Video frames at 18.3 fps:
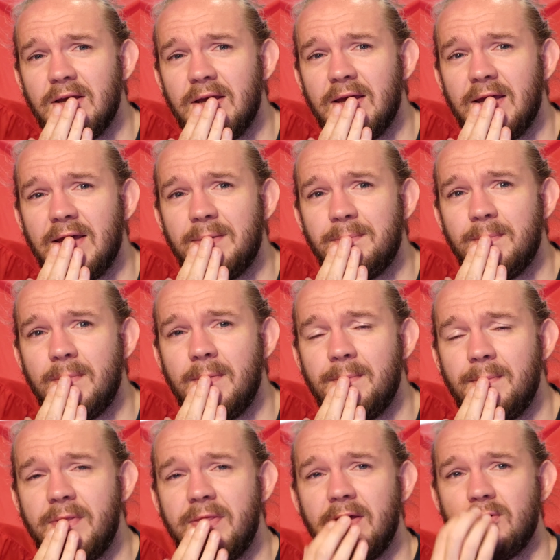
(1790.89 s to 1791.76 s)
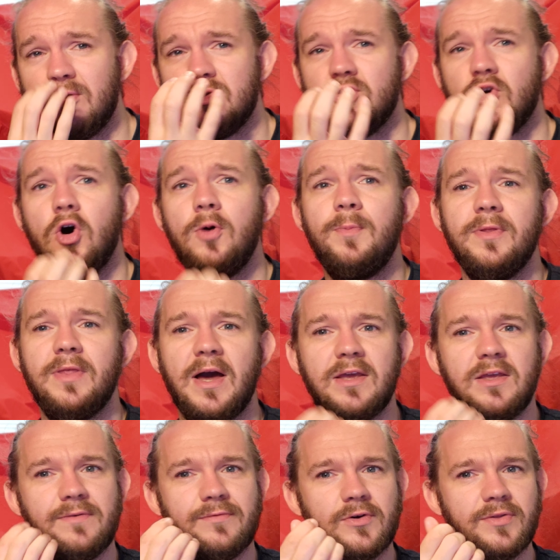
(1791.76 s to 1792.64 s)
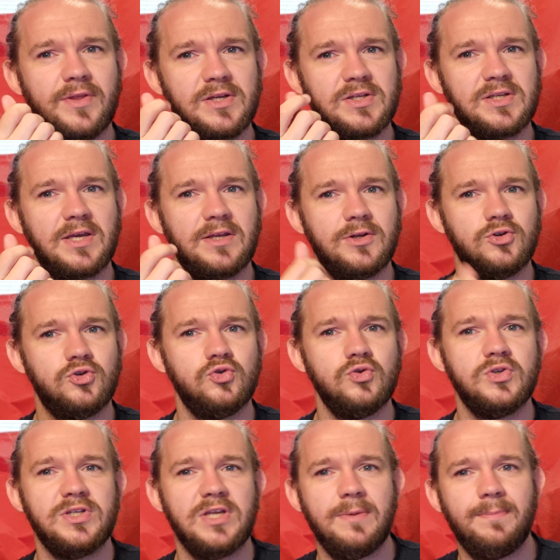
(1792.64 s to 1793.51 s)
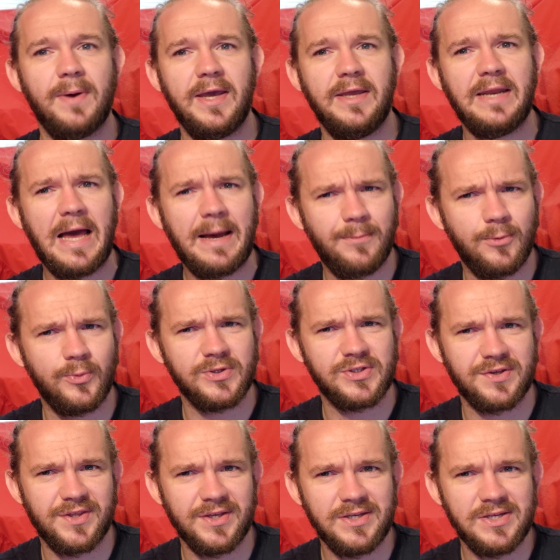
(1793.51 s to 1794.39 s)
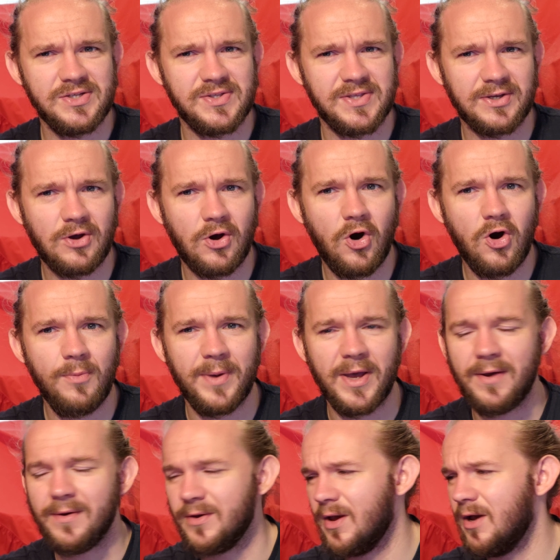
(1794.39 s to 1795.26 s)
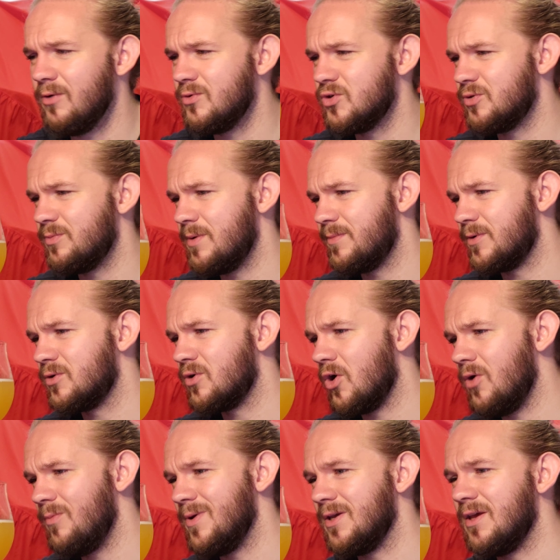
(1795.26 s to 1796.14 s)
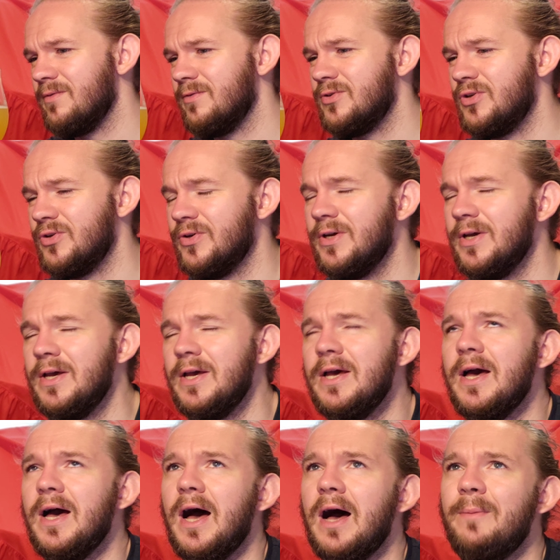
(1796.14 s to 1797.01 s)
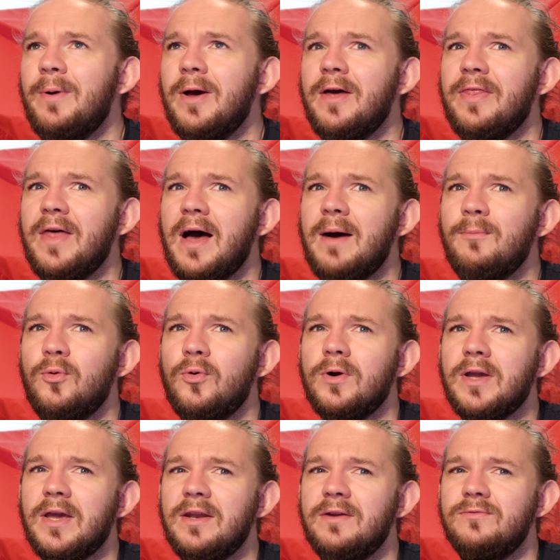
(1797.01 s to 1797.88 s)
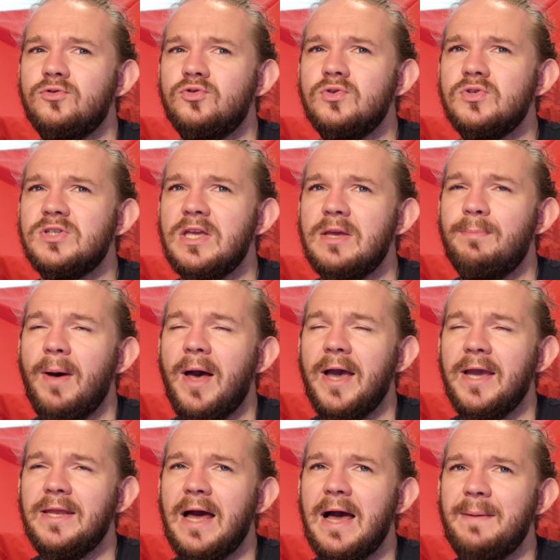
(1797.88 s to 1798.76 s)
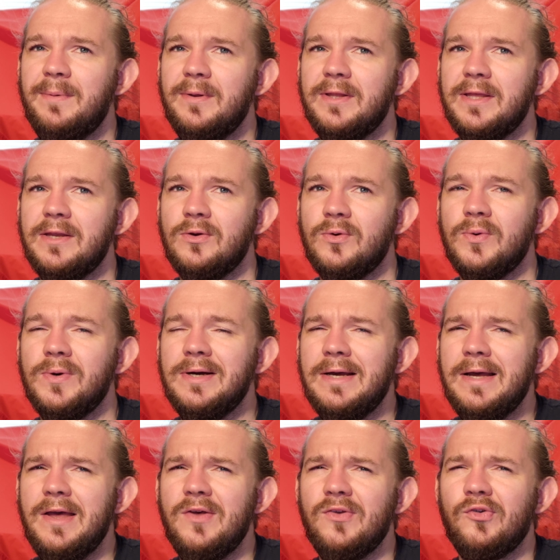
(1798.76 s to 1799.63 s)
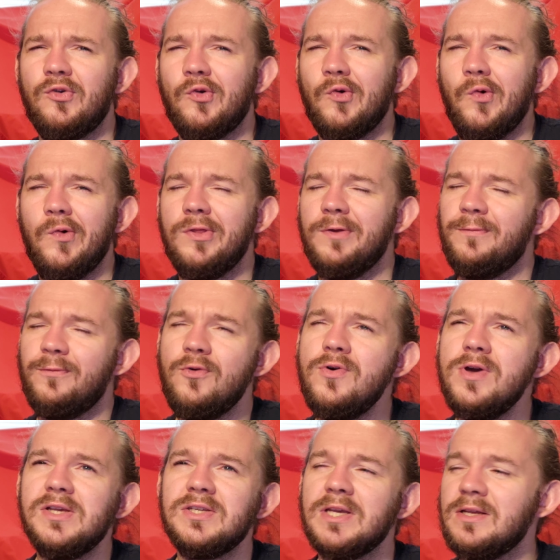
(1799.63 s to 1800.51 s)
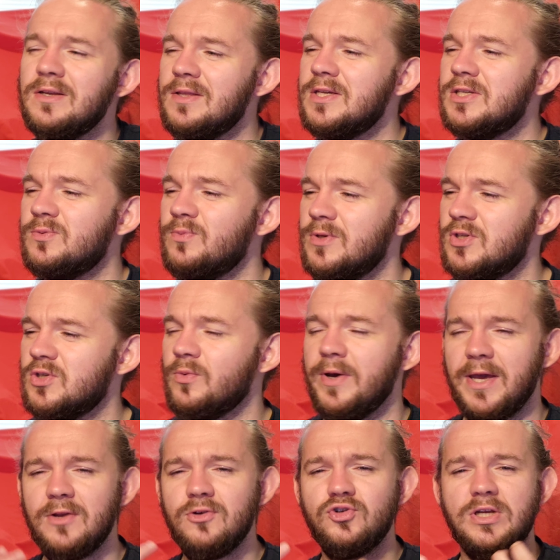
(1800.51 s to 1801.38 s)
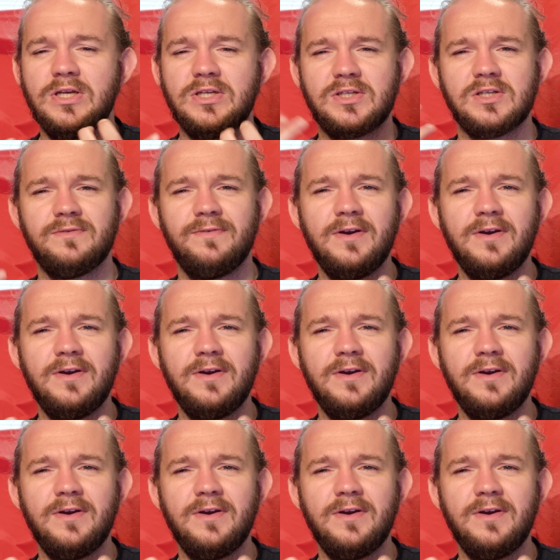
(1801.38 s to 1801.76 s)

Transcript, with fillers: But then on top of that, you've got this kind of juicy pineapple, which I think is the Comet. I always remember Comet giving you a bit of that more kind of juicy pineapple-y note. So the fruity side of this one's quite interesting.